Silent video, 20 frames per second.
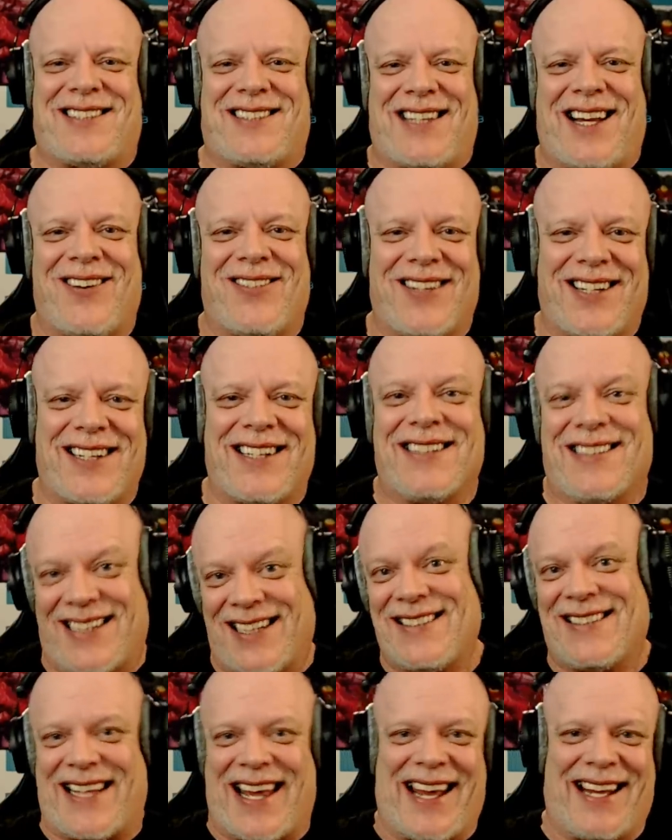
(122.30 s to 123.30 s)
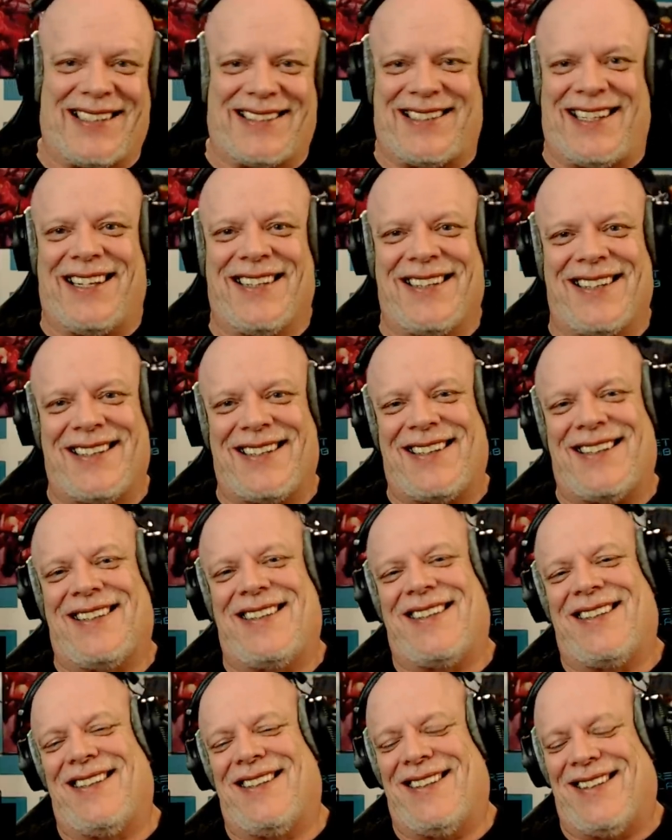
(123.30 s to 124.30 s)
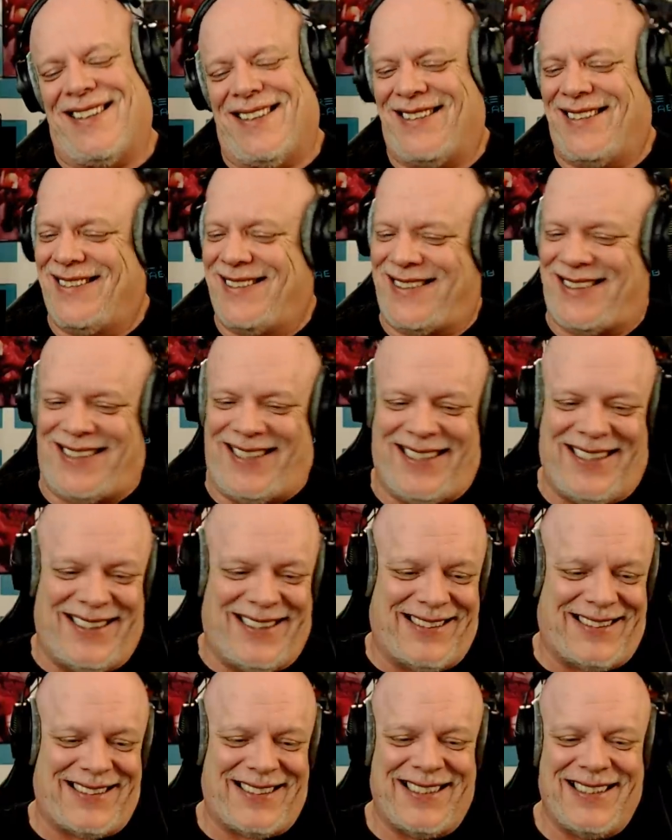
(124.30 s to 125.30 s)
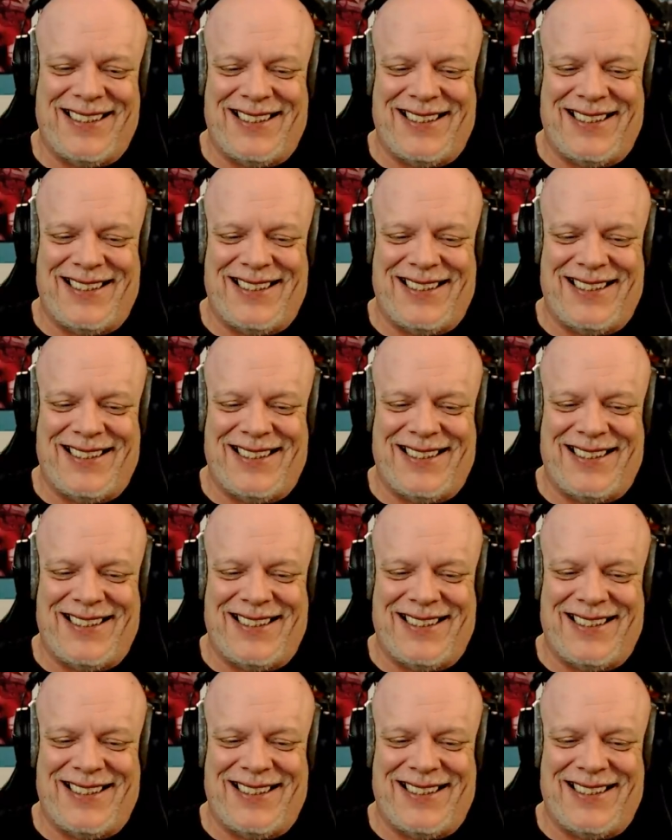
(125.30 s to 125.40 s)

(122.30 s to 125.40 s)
sounding is his accent? Jeez.